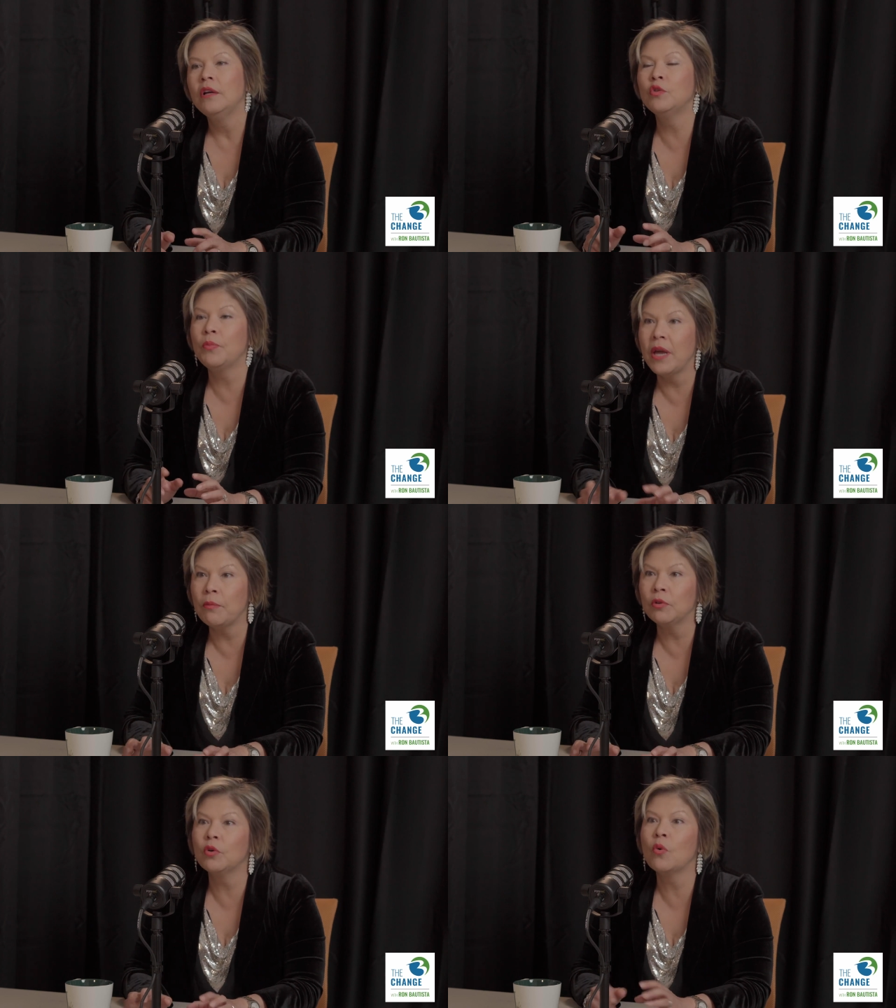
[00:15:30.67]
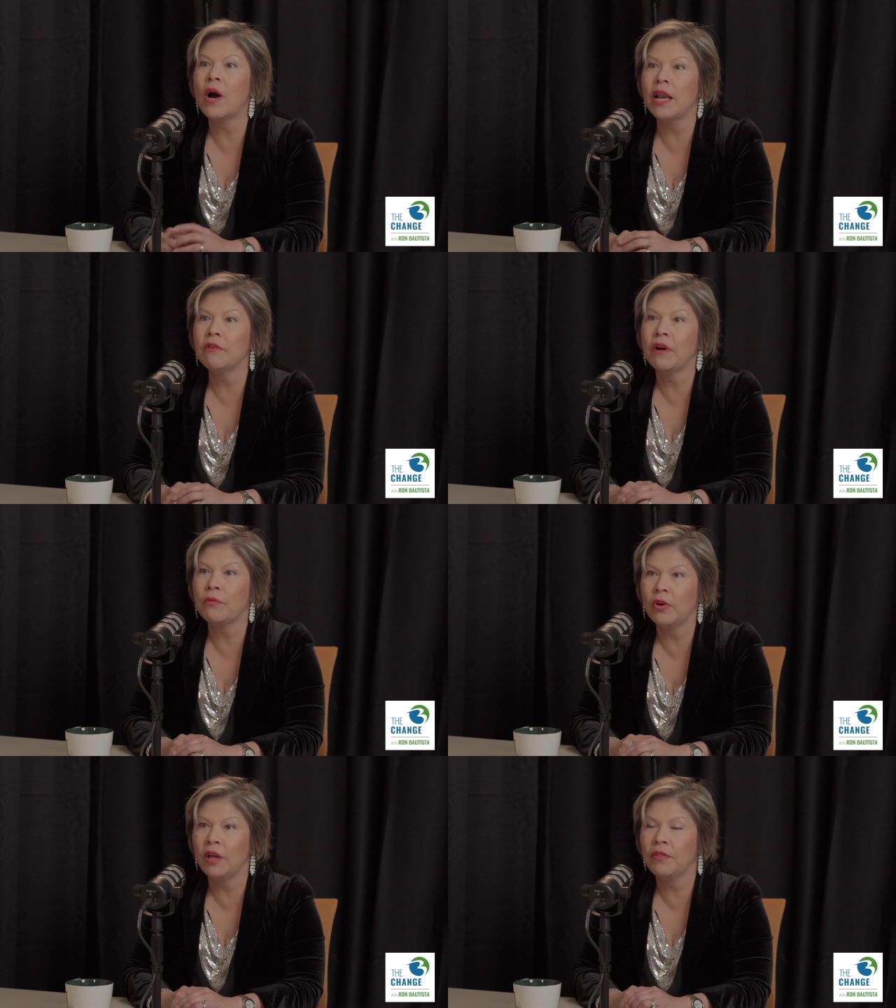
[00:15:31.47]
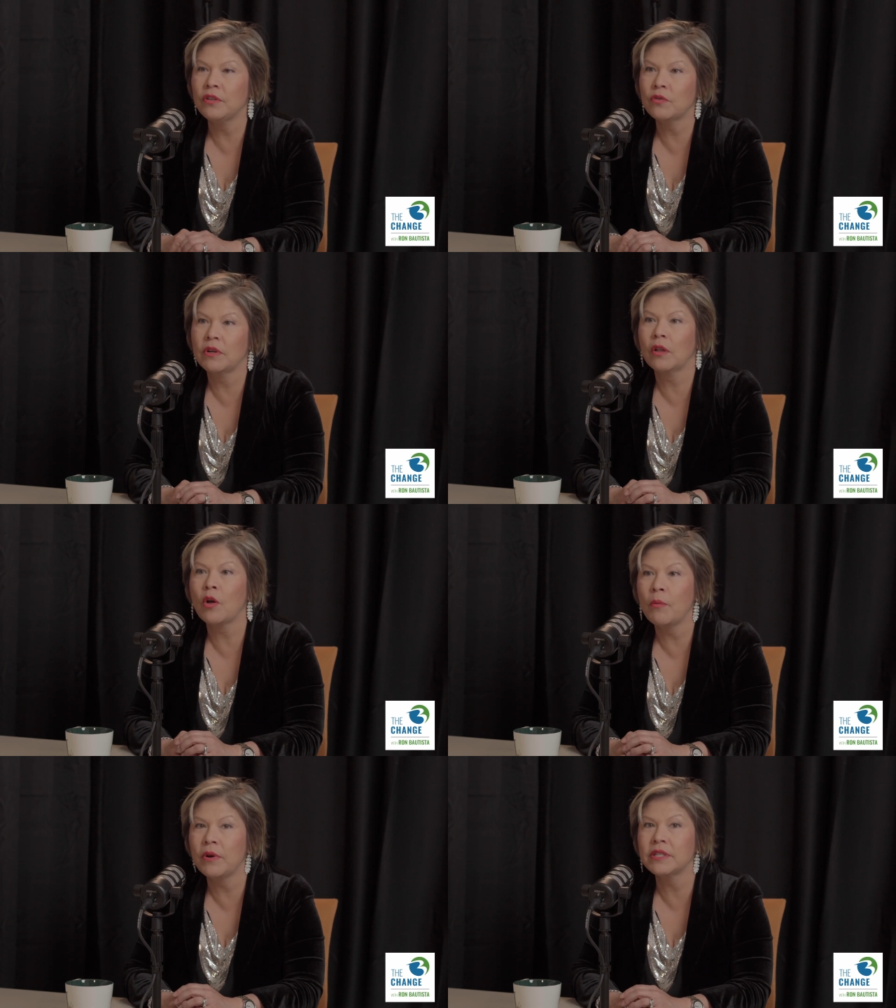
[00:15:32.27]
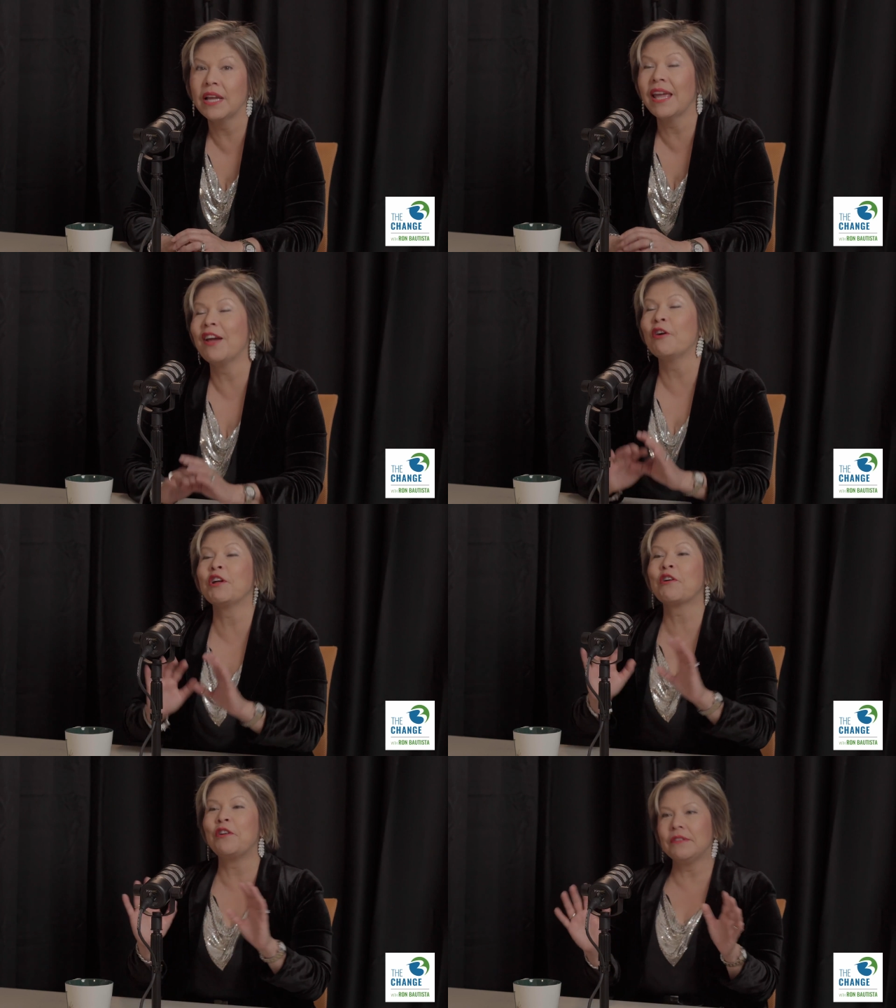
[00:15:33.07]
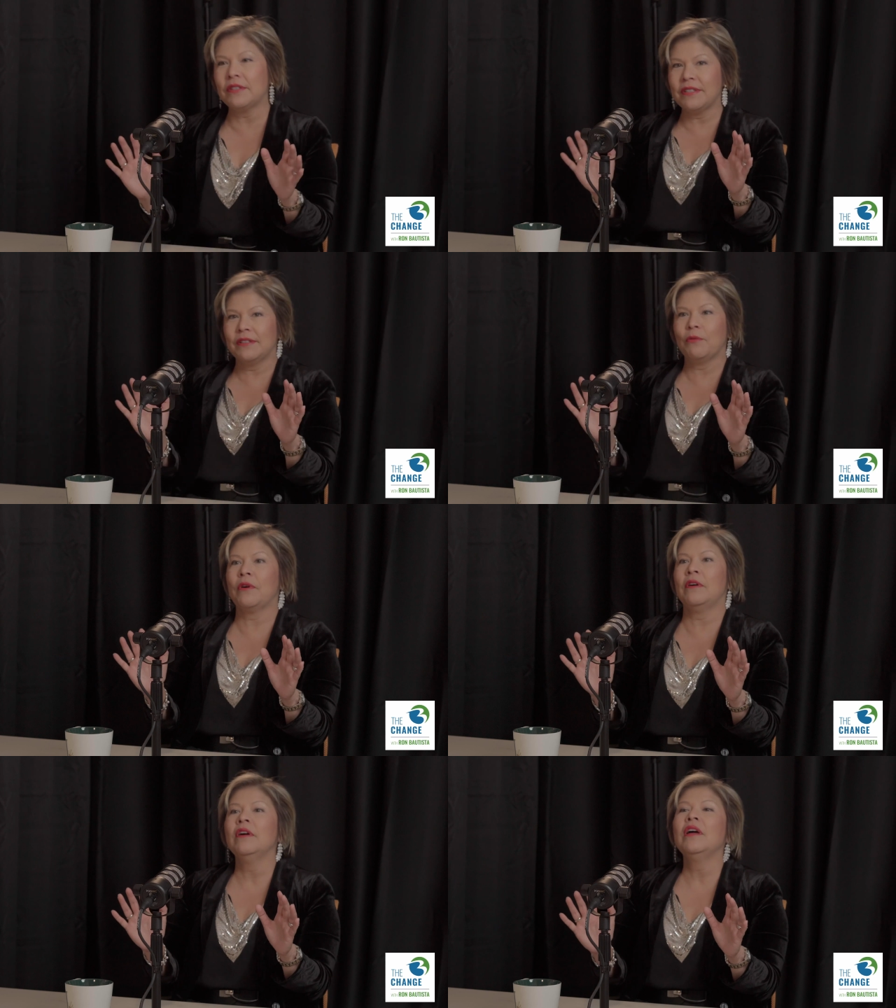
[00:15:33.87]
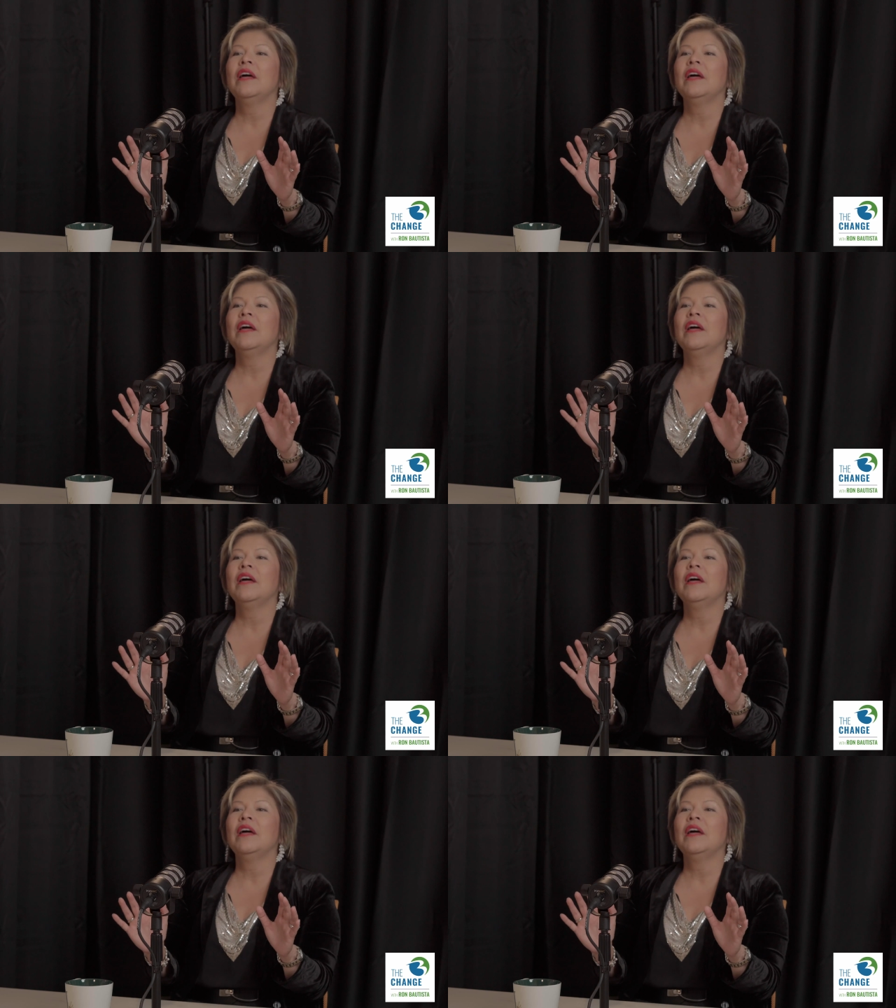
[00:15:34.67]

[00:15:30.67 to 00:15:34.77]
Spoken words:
to be able to qualify for health insurance coverage. And in other countries in the world,